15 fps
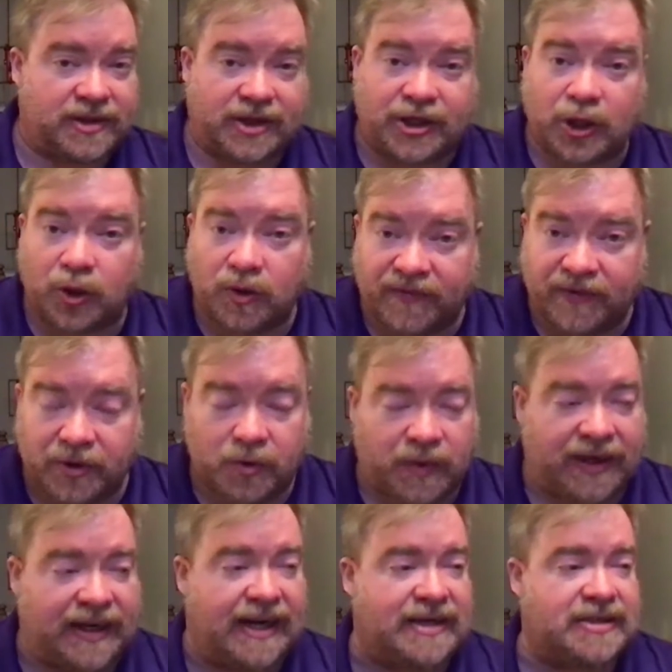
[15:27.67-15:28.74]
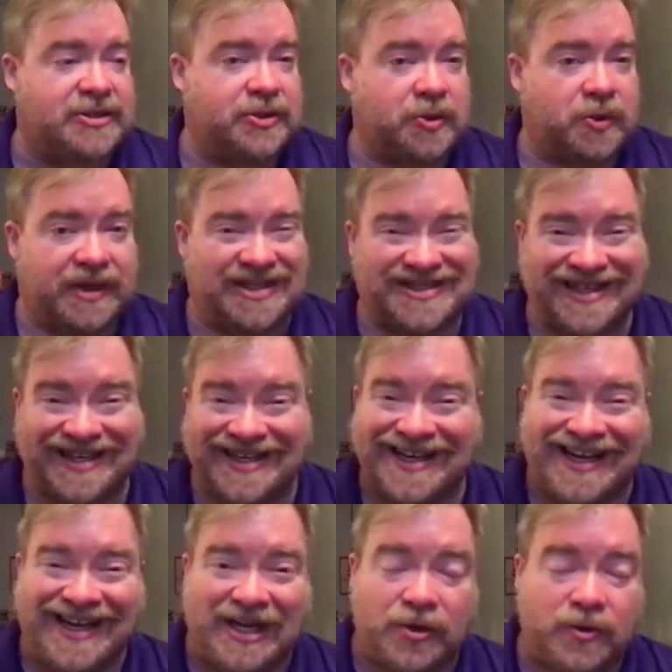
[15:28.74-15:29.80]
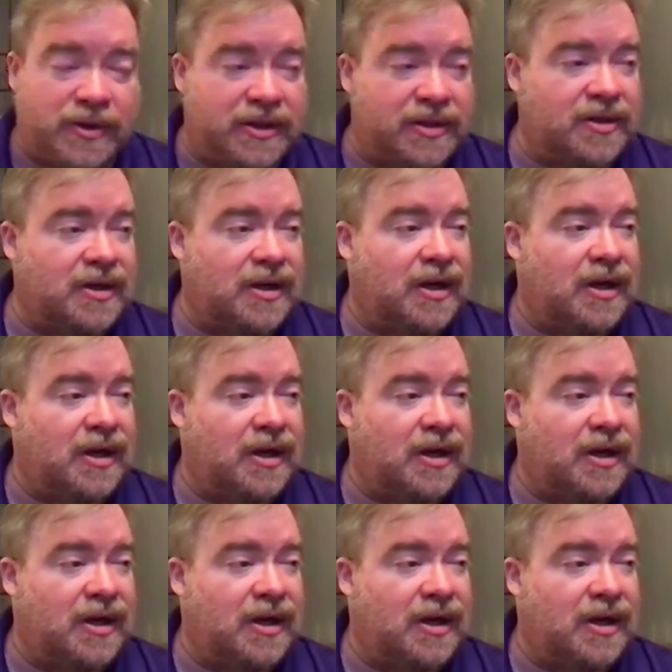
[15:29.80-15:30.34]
Dover, we got stories in Erin,